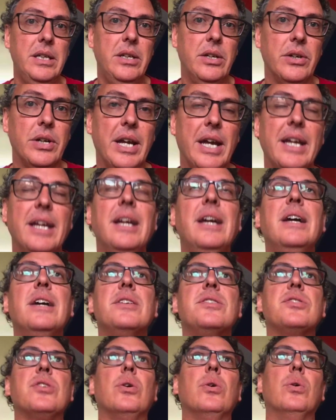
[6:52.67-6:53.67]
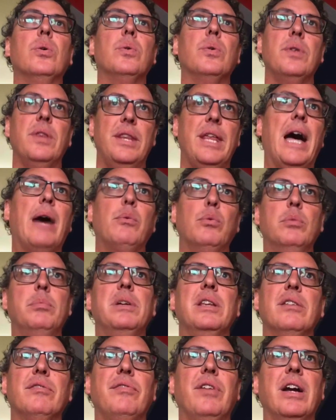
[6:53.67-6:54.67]
Okay, so that will
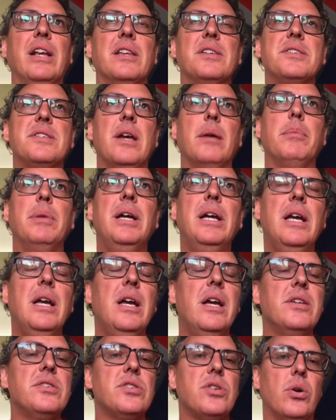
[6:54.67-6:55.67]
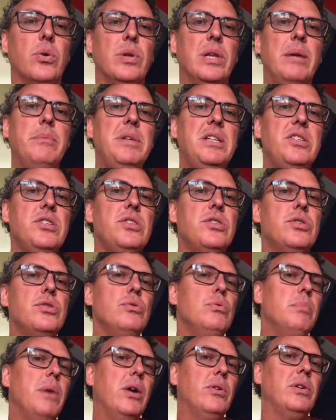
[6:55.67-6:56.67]
be the final step. So let me just
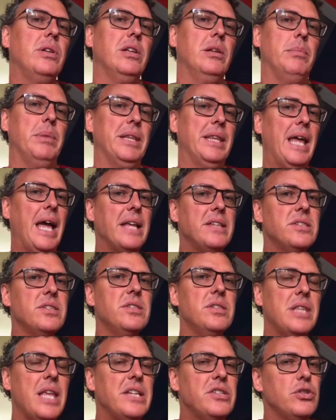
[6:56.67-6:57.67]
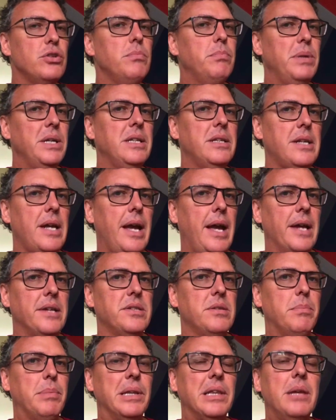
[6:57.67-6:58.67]
zoom out a little bit. That's your big
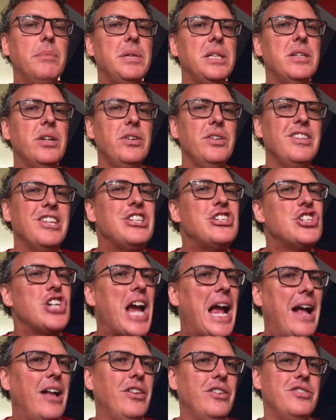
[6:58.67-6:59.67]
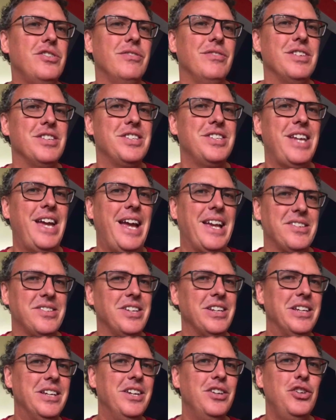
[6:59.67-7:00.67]
task, but let me tell you the challenge of this task
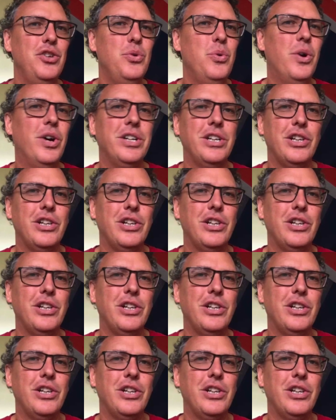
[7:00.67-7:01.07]
and get you on